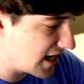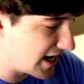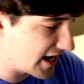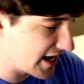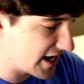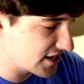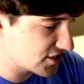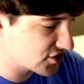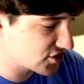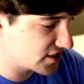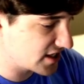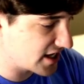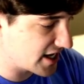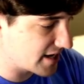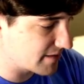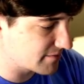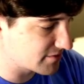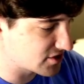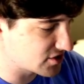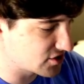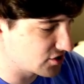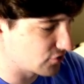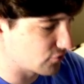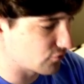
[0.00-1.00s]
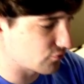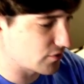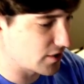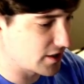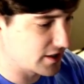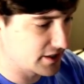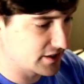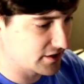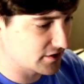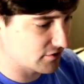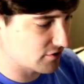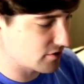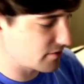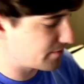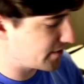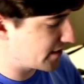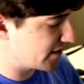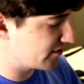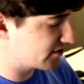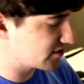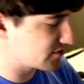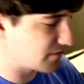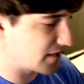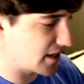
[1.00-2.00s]
I actually am still running the
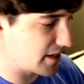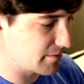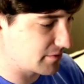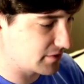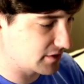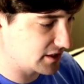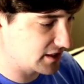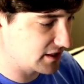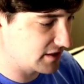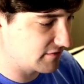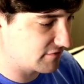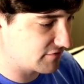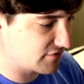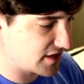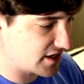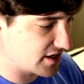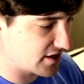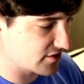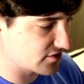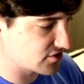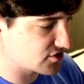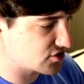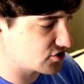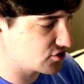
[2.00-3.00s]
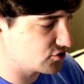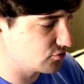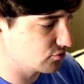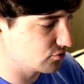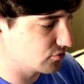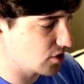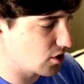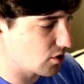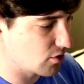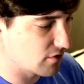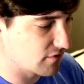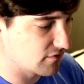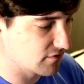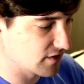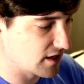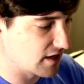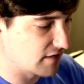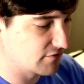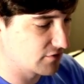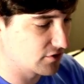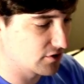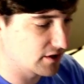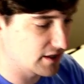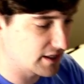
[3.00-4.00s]
repels, but I believe they are too low of
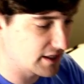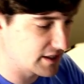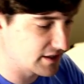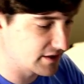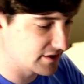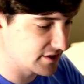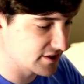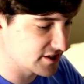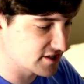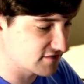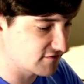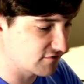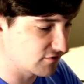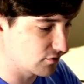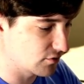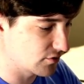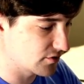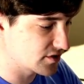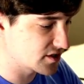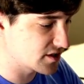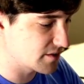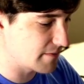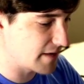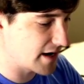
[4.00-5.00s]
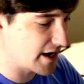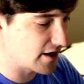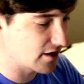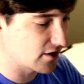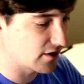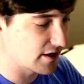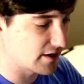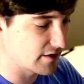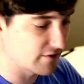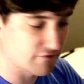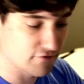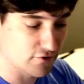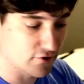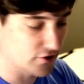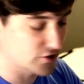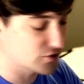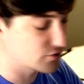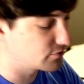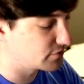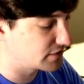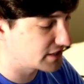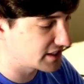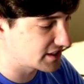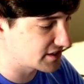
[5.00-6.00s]
level in this floor to matter. And of
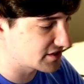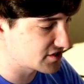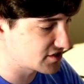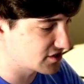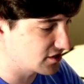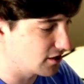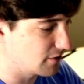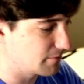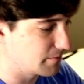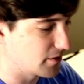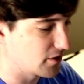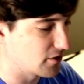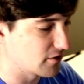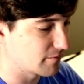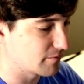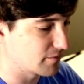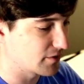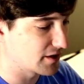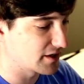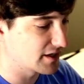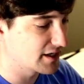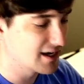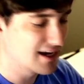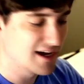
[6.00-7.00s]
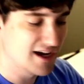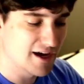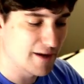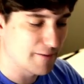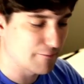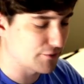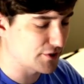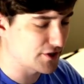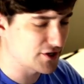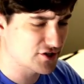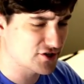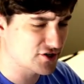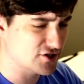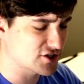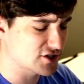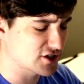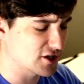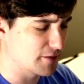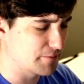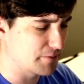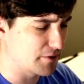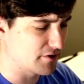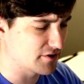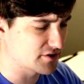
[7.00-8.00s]
course, we get a Slowpoke, but pretty sure
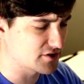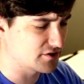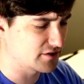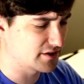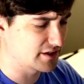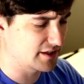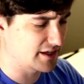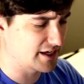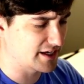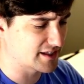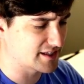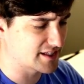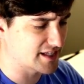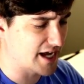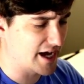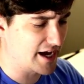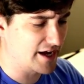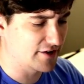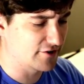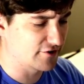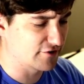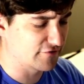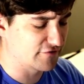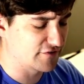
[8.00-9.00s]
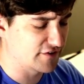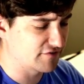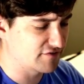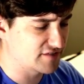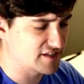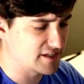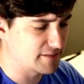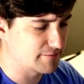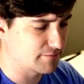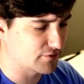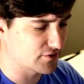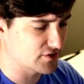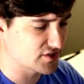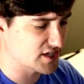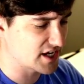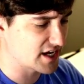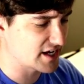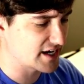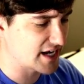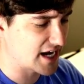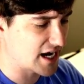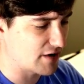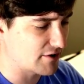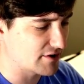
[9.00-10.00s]
Slowpoke's only like 10 or
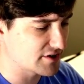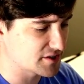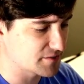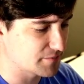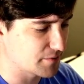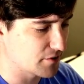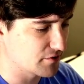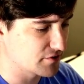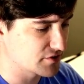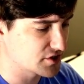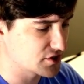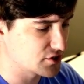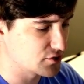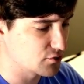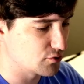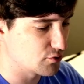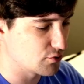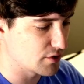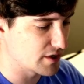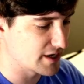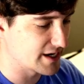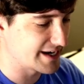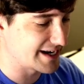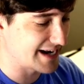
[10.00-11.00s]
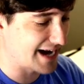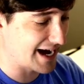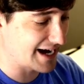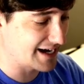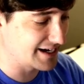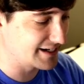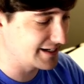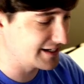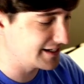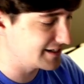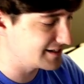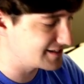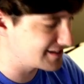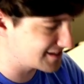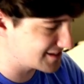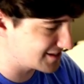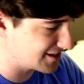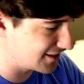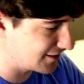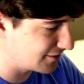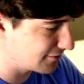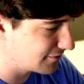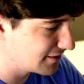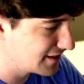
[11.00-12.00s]
15% now as opposed to 90,
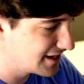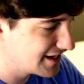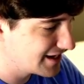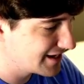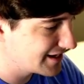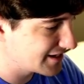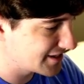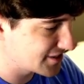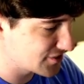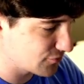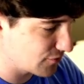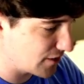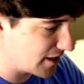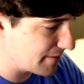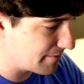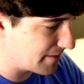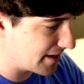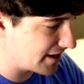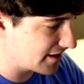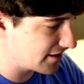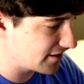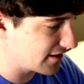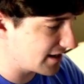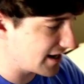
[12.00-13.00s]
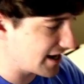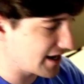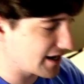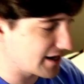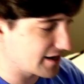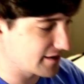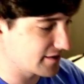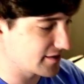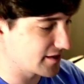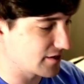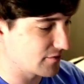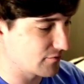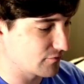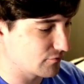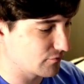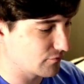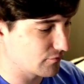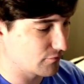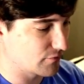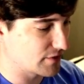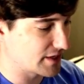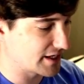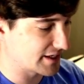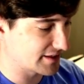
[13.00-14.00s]
so it's way better. And then
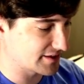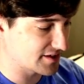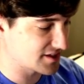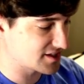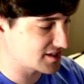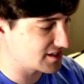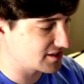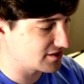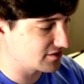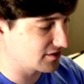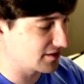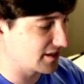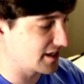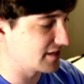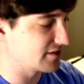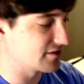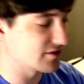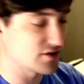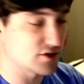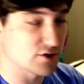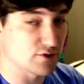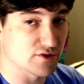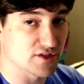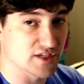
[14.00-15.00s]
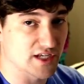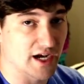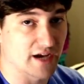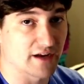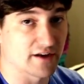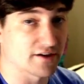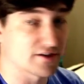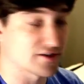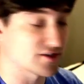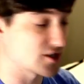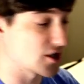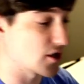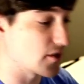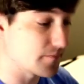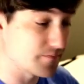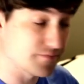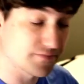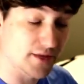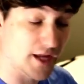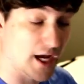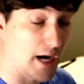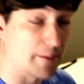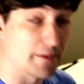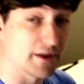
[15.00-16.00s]
we got the Seel and the 2 Psyducks. So
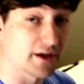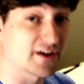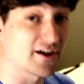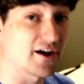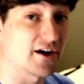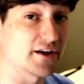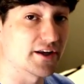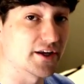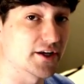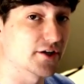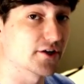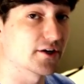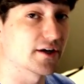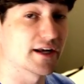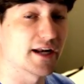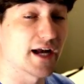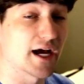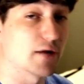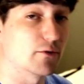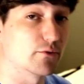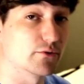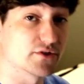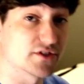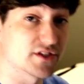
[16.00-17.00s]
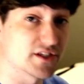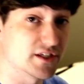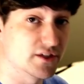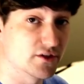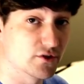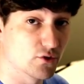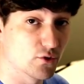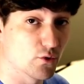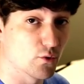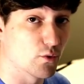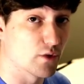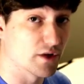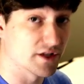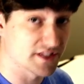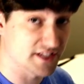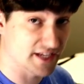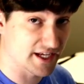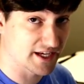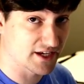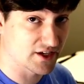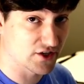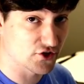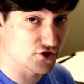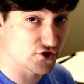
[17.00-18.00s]
I'm going to cut here, and I will see you once
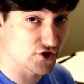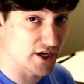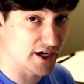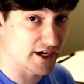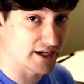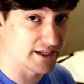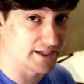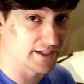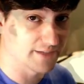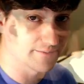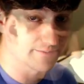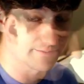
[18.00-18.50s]
I get a shiny.